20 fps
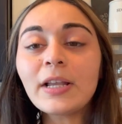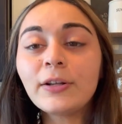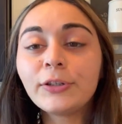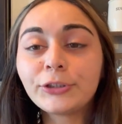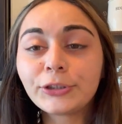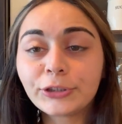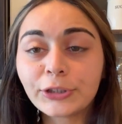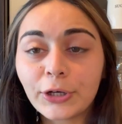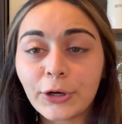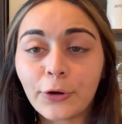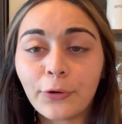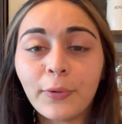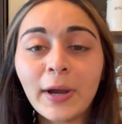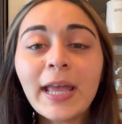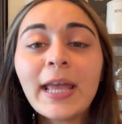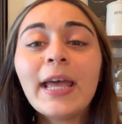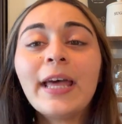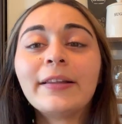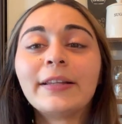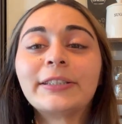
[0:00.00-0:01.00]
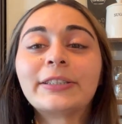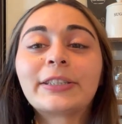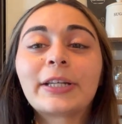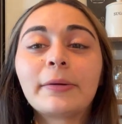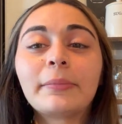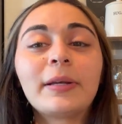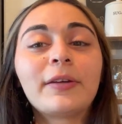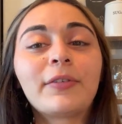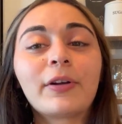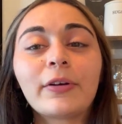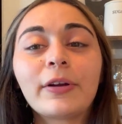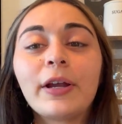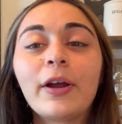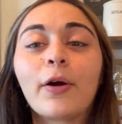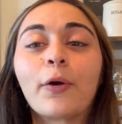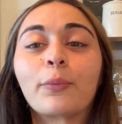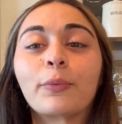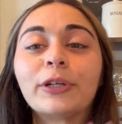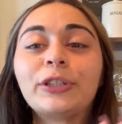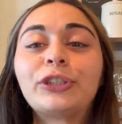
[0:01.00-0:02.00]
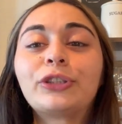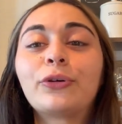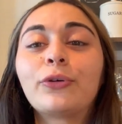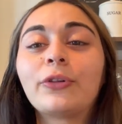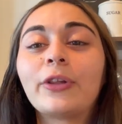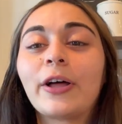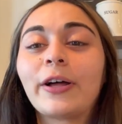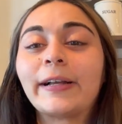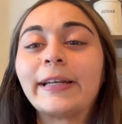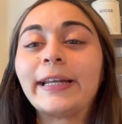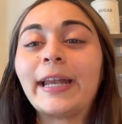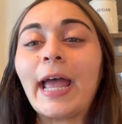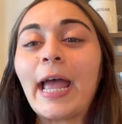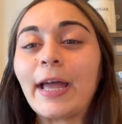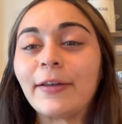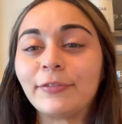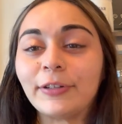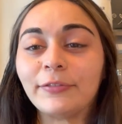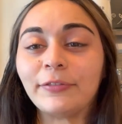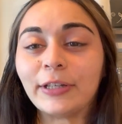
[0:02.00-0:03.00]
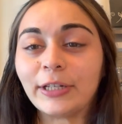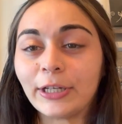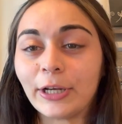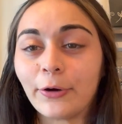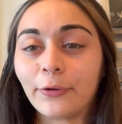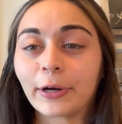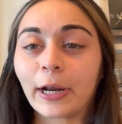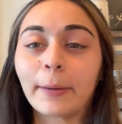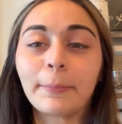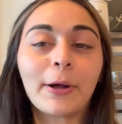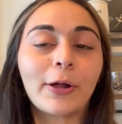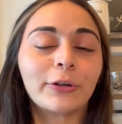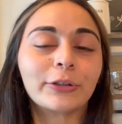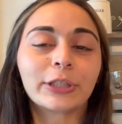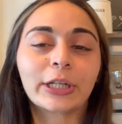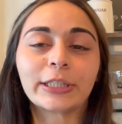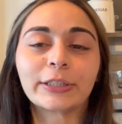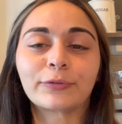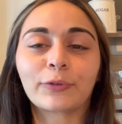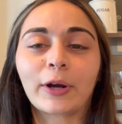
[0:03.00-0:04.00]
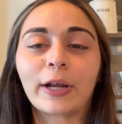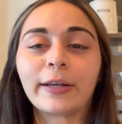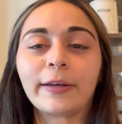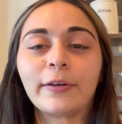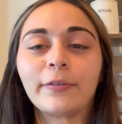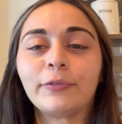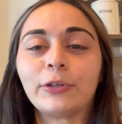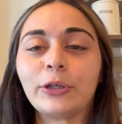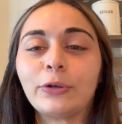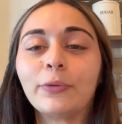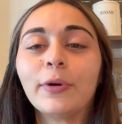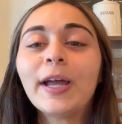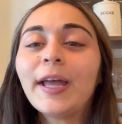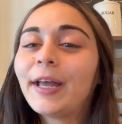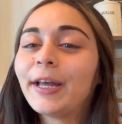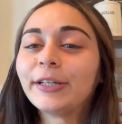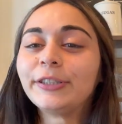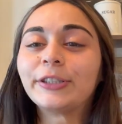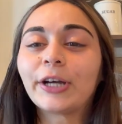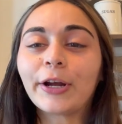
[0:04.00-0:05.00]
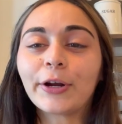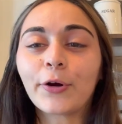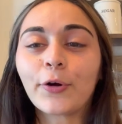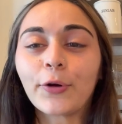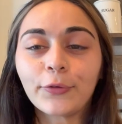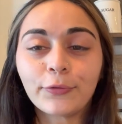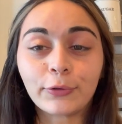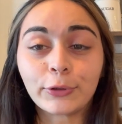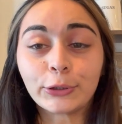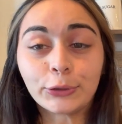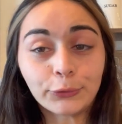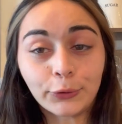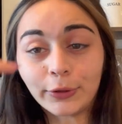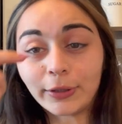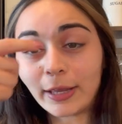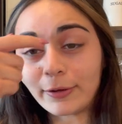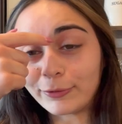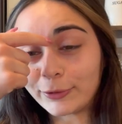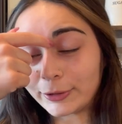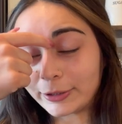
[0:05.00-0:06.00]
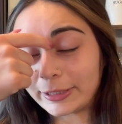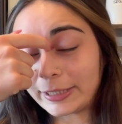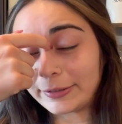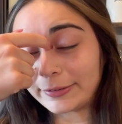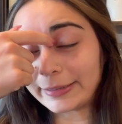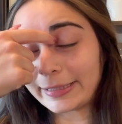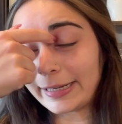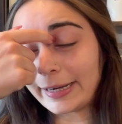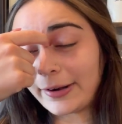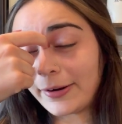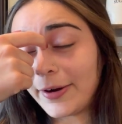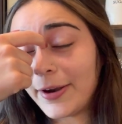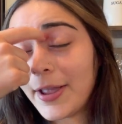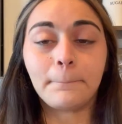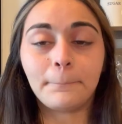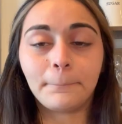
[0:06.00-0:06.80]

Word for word: So this is going to be a very original line heavy video, and I apologize for any of you diehard Vertuo levelers out there,